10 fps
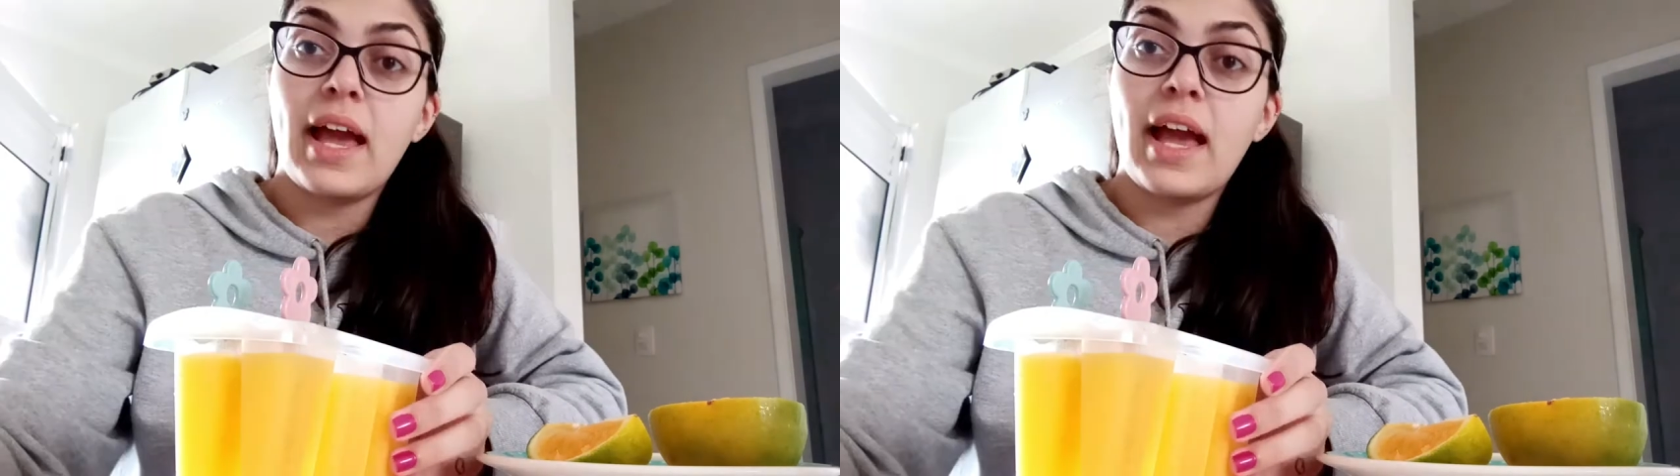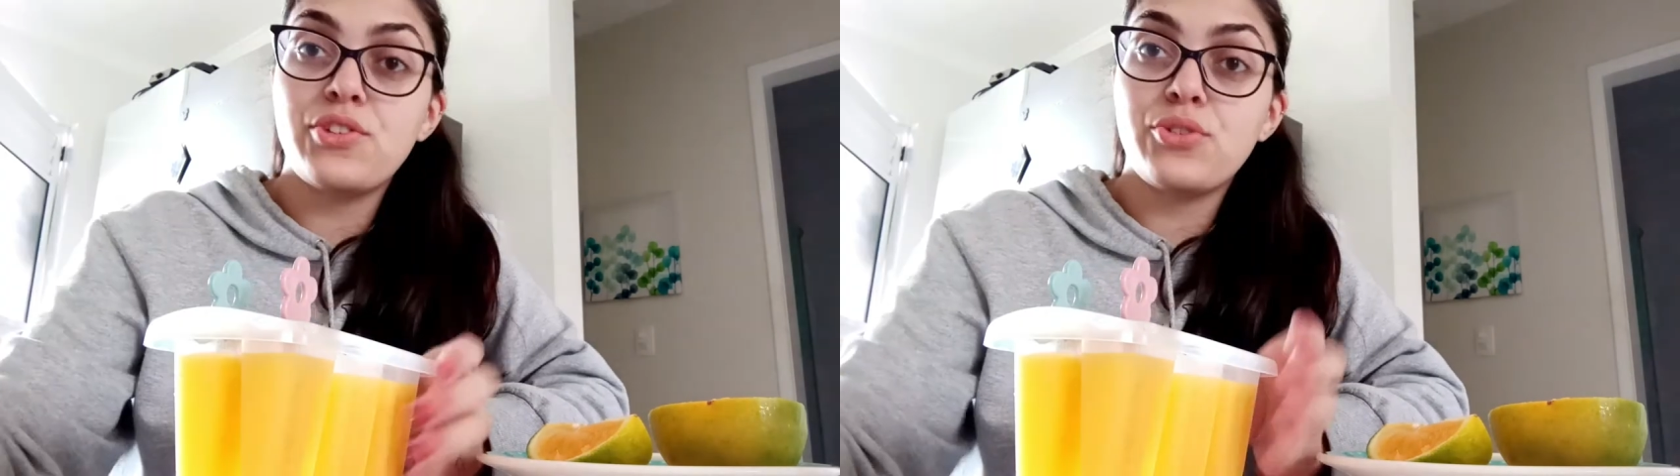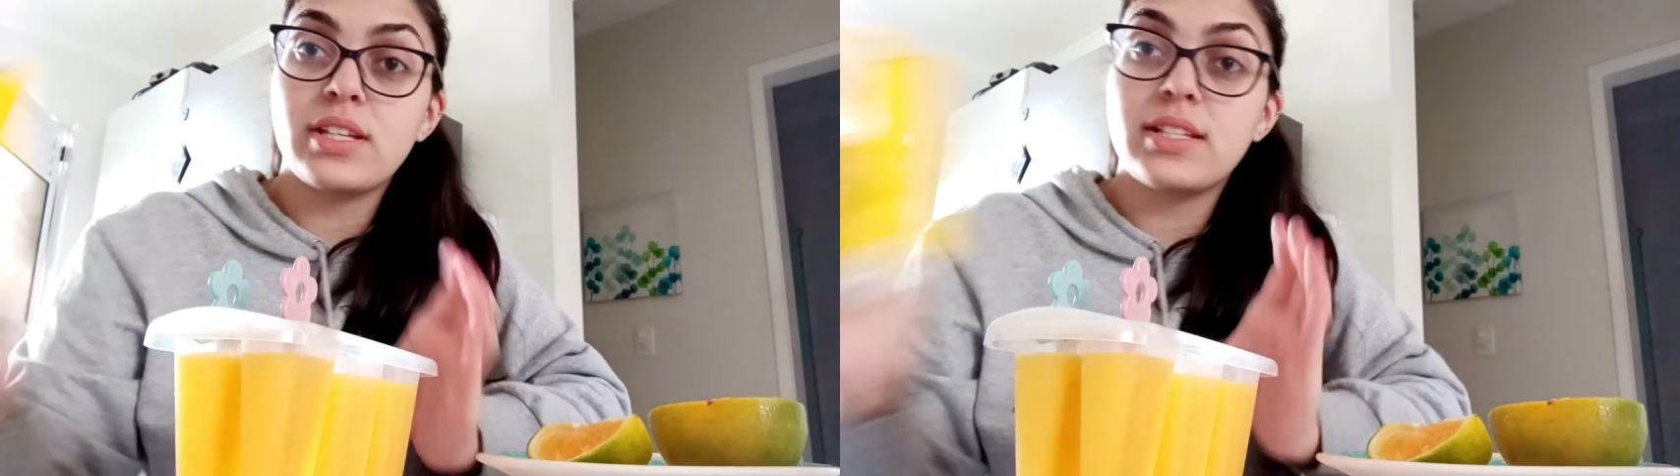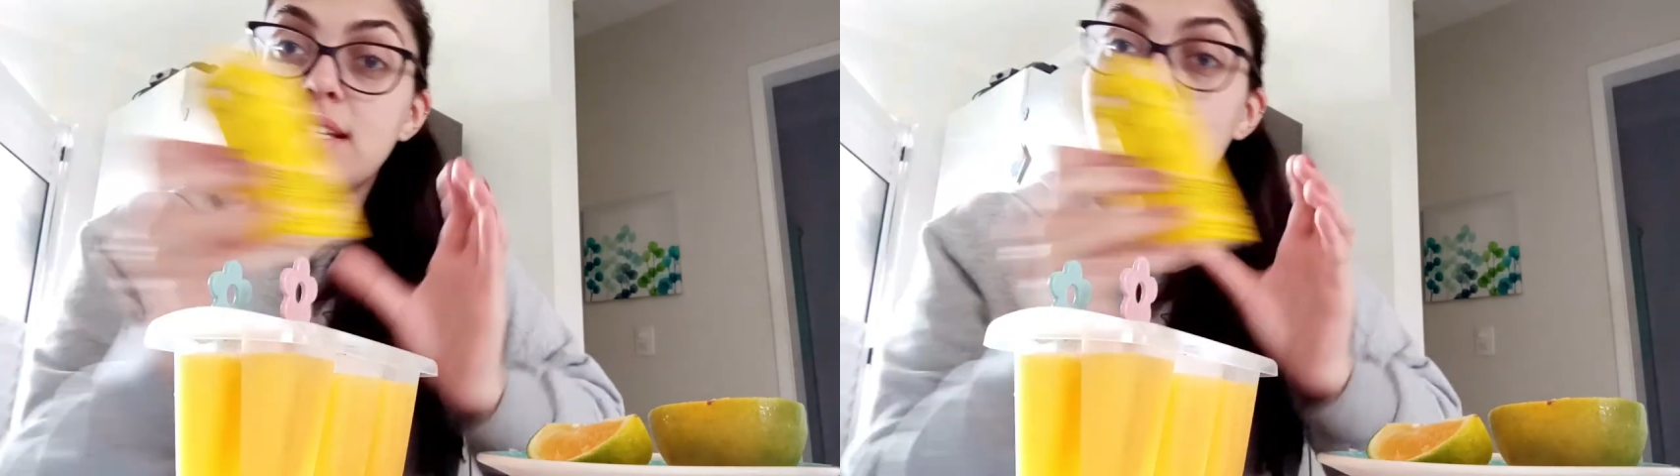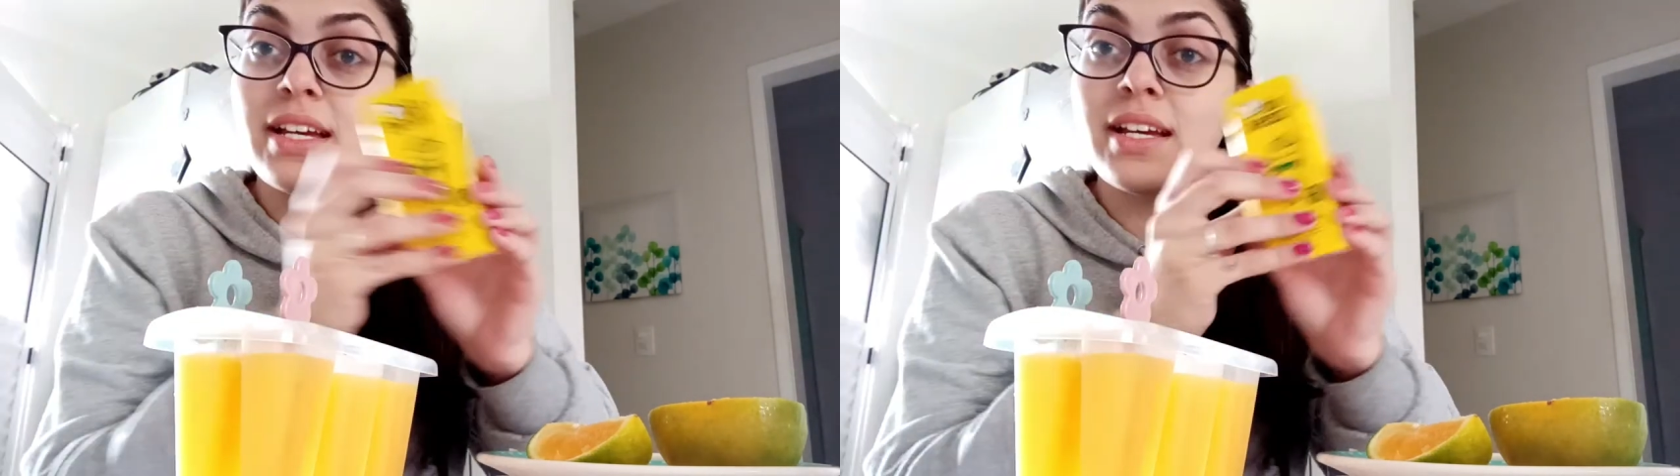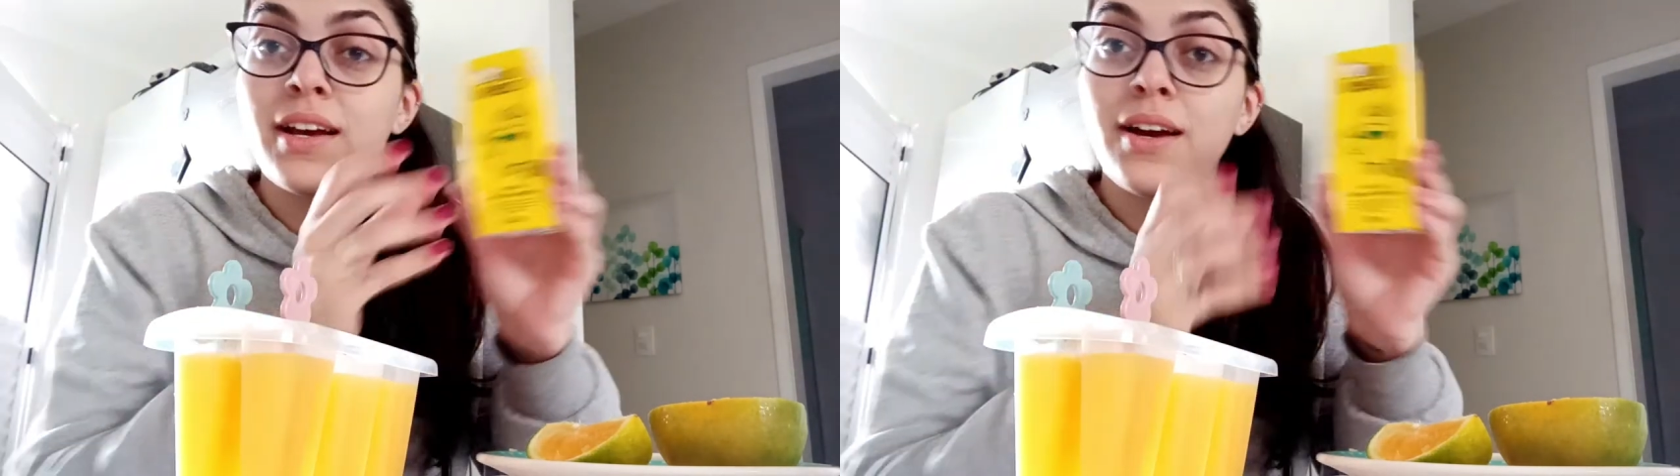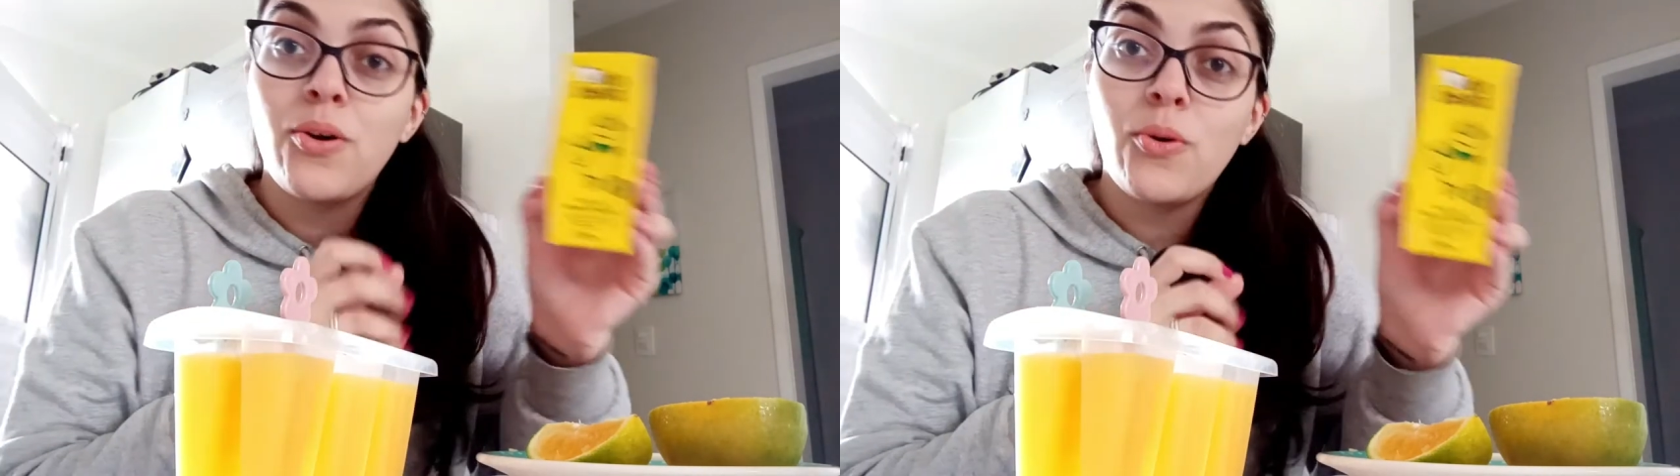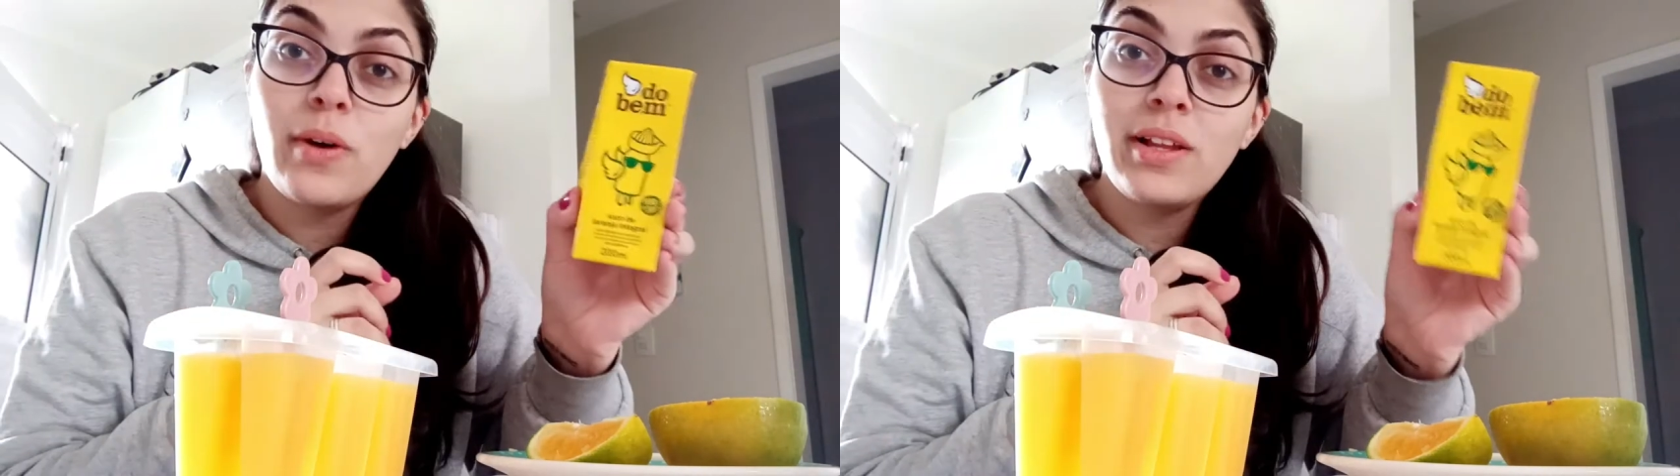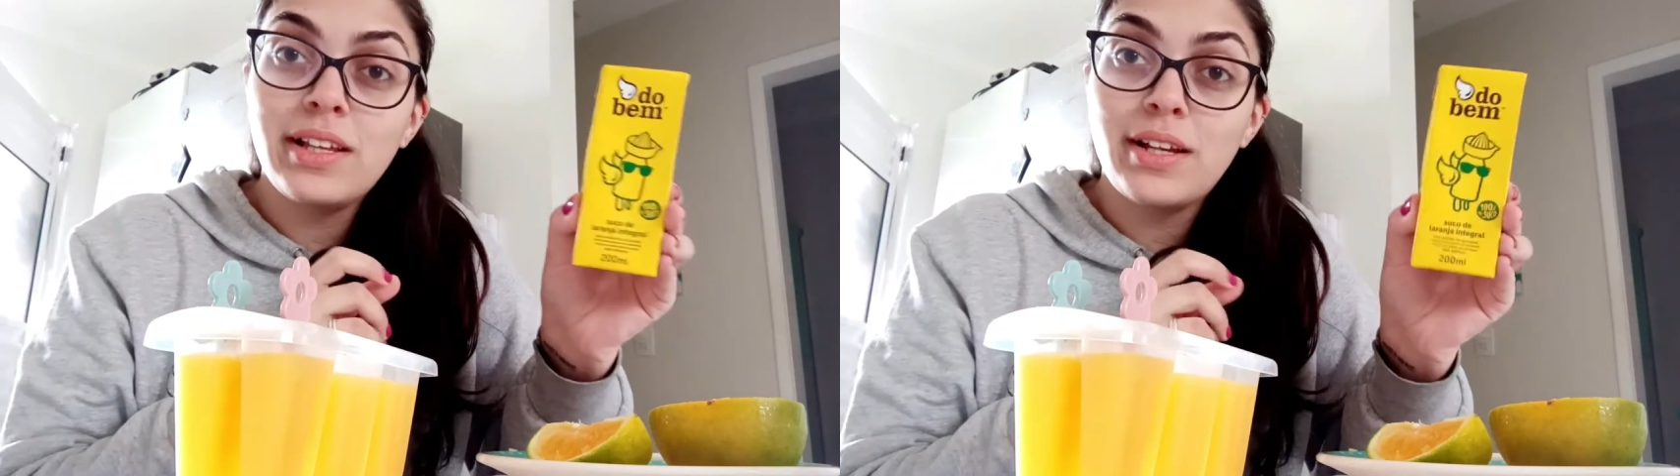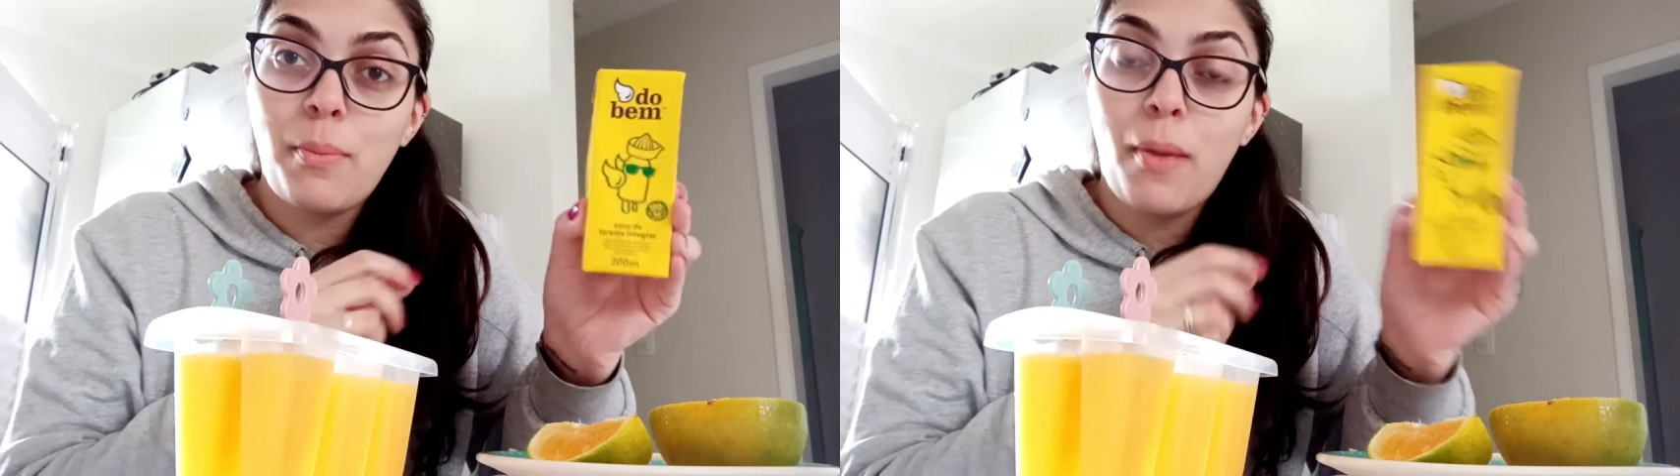As you can see, 1 liter